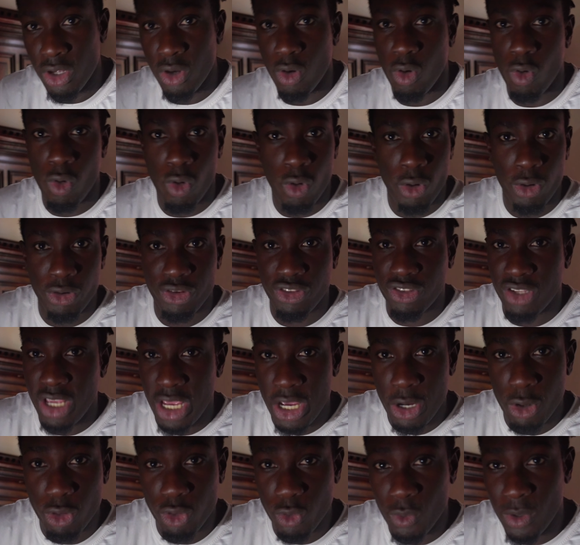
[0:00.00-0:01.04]
or
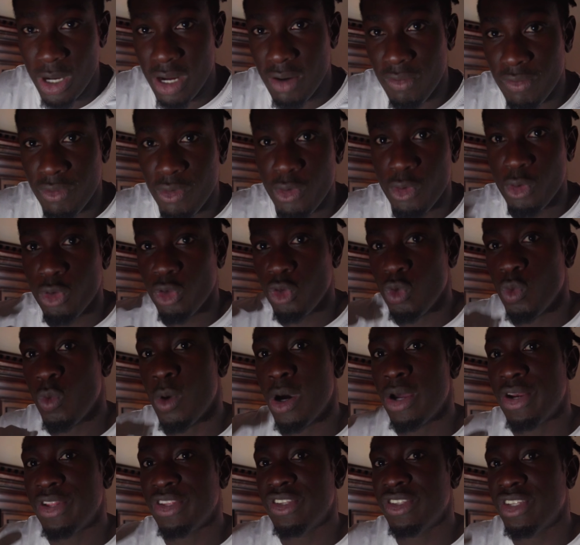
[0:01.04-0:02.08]
scales or whatever, you
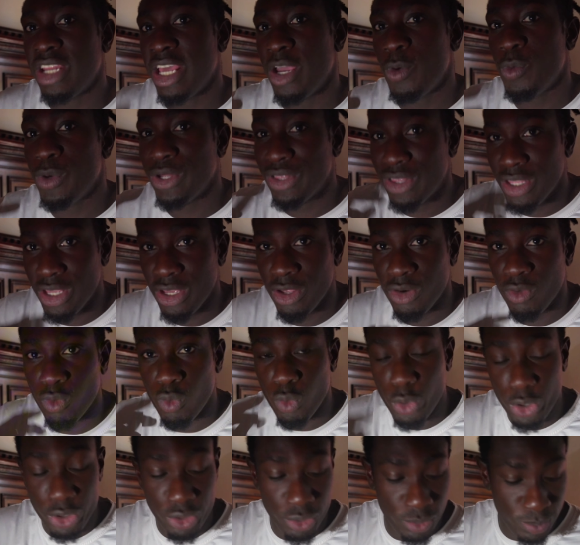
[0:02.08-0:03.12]
want to stay within
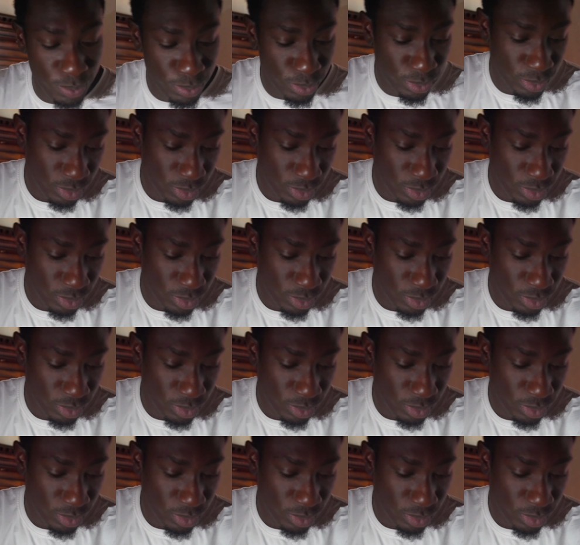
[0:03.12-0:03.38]
rhythm.